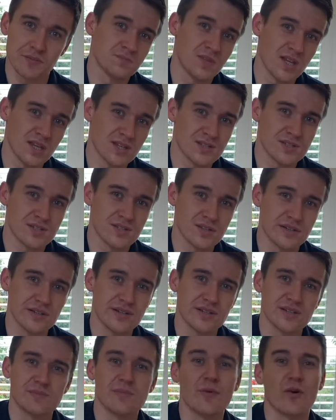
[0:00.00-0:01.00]
This
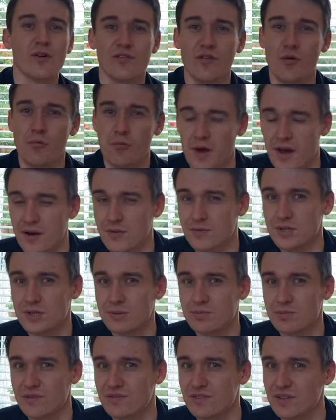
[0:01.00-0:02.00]
is more of a roundup of the